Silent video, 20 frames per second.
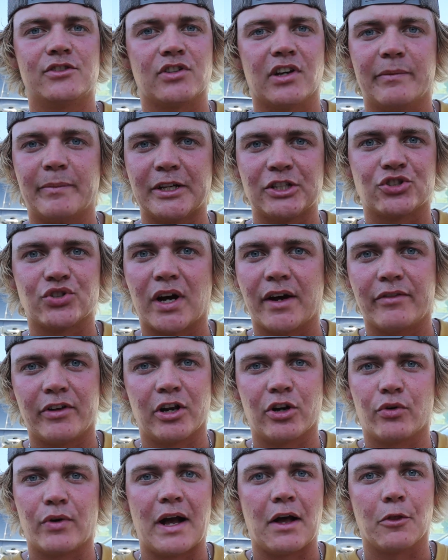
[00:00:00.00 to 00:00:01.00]
so I've been driving
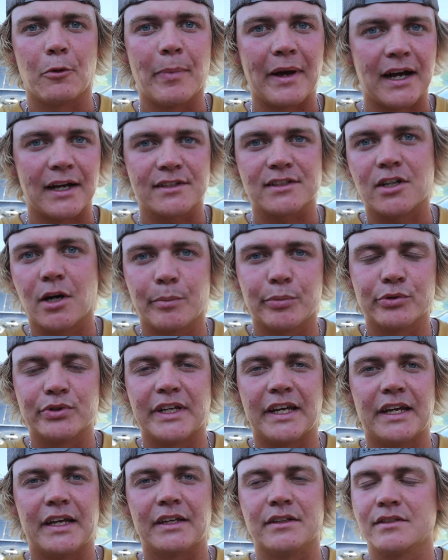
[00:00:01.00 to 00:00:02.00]
it around the past couple
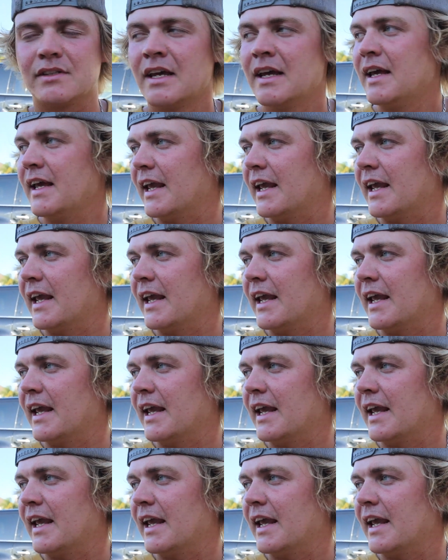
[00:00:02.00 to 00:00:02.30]
days,